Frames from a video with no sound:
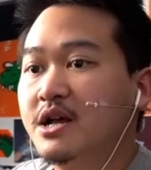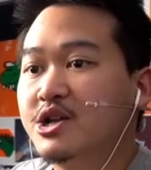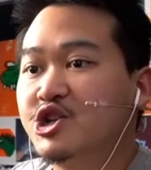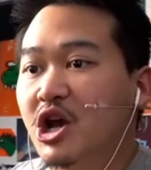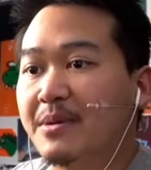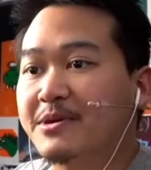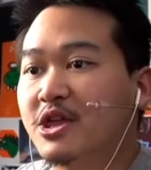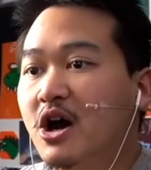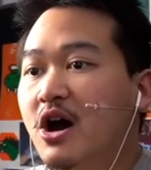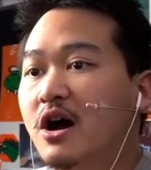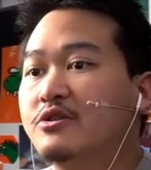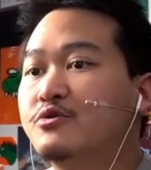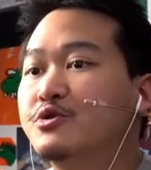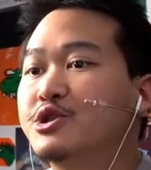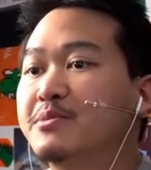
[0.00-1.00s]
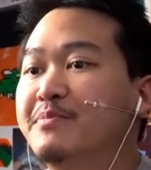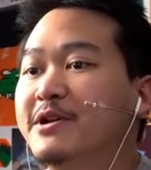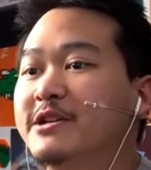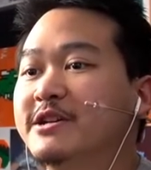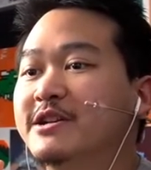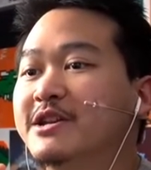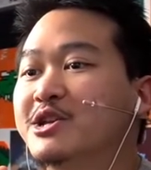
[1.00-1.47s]
Jobby the Hong, whose
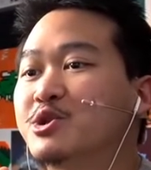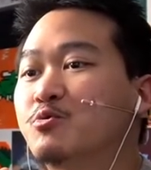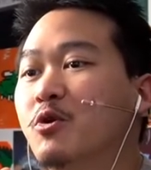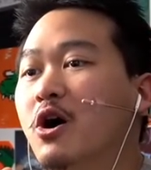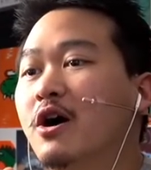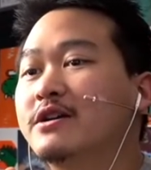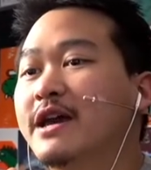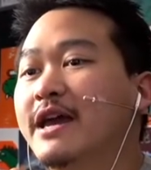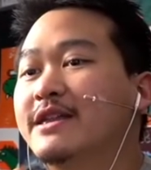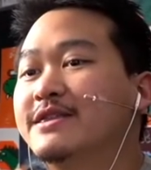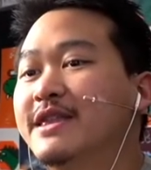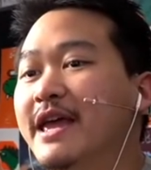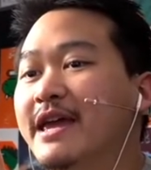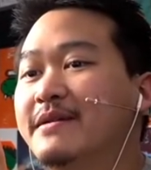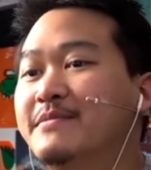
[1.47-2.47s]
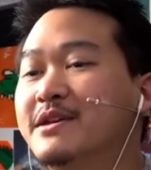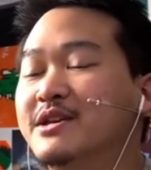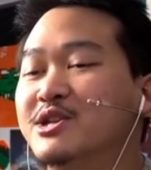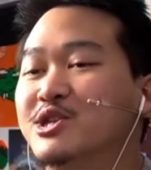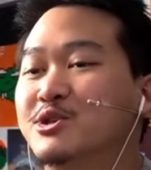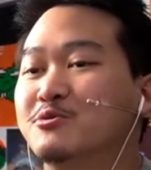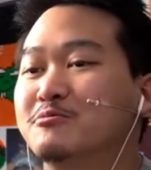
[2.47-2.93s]
opinion is wrong and name
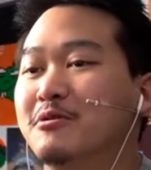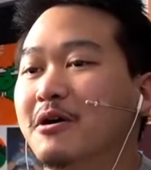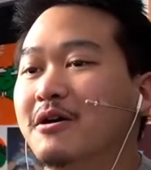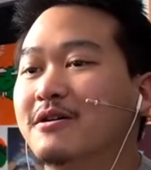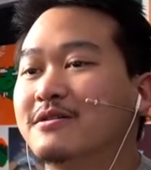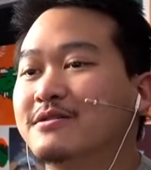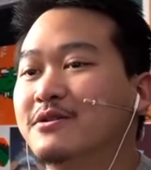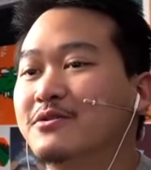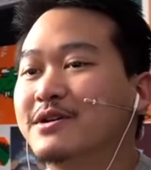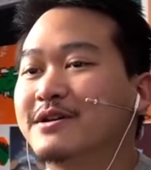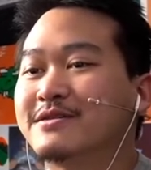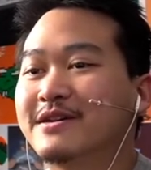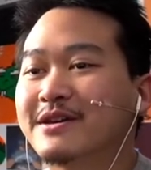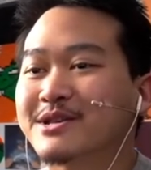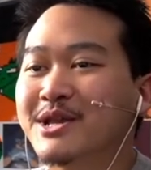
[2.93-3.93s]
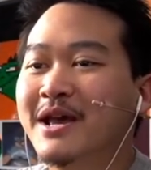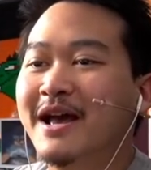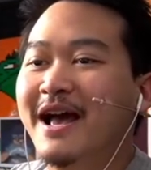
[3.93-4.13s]
is too long. Okay, thanks.